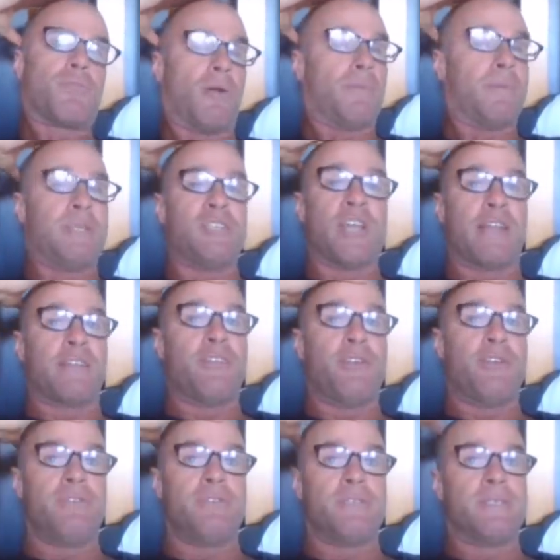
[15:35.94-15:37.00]
probably Jack
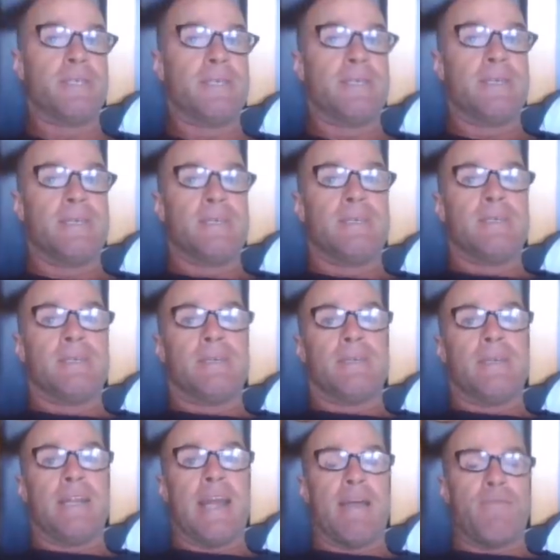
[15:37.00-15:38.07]
Nunes.
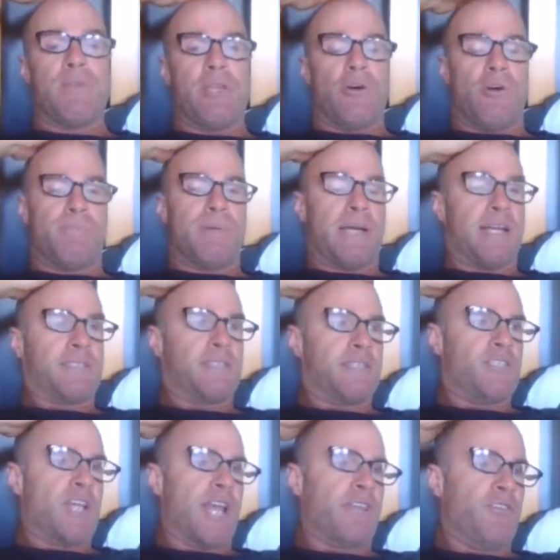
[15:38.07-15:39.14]
And have we gone past
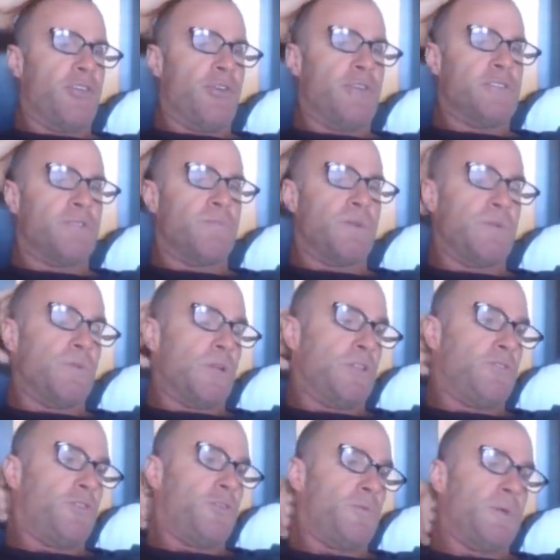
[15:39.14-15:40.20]
the Jack Nunes,
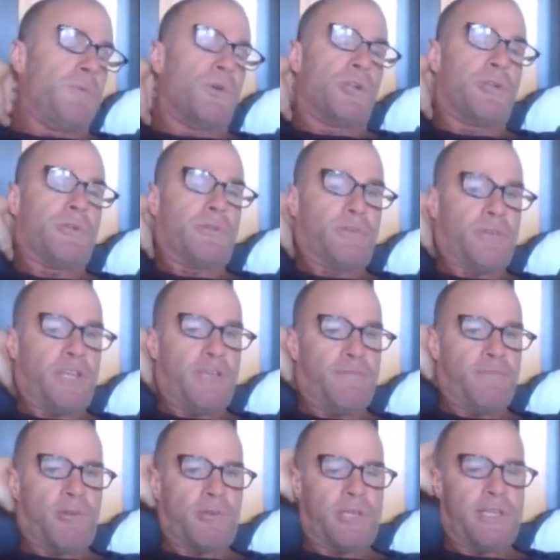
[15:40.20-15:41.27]
and do we want to
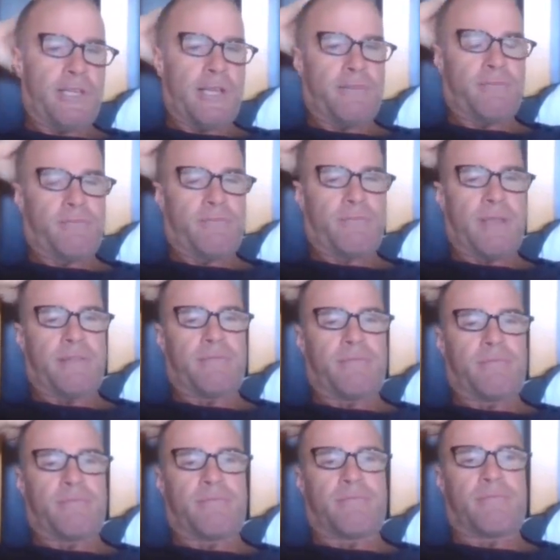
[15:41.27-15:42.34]
give Lockie that
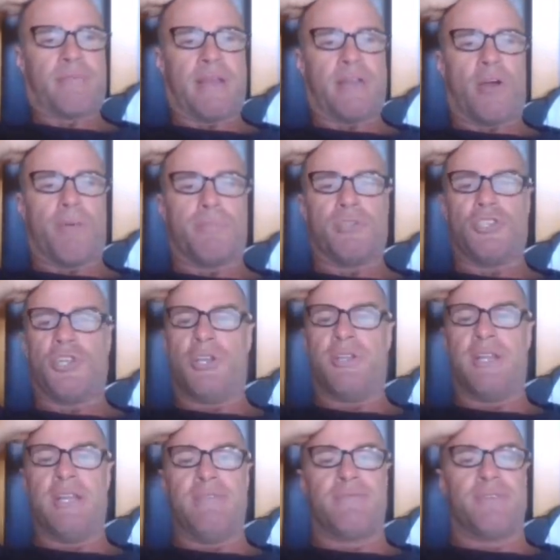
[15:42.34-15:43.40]

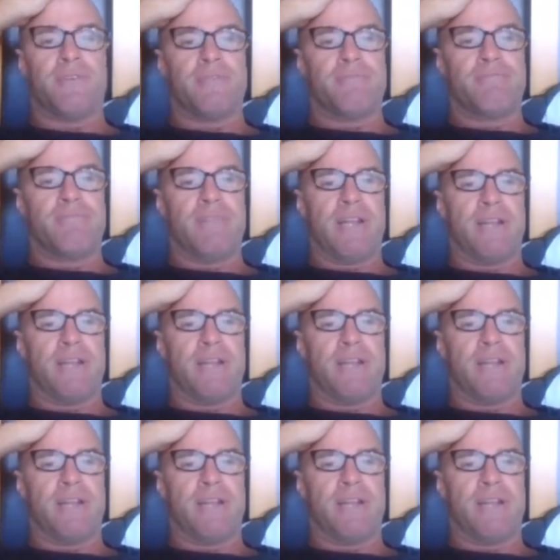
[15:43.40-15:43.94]
opportunity for